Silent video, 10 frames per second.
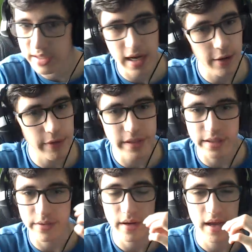got a
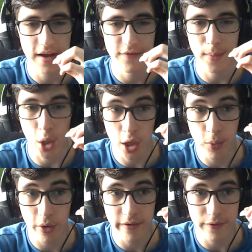reason, and from her
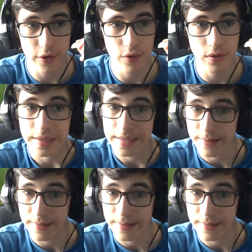point of view,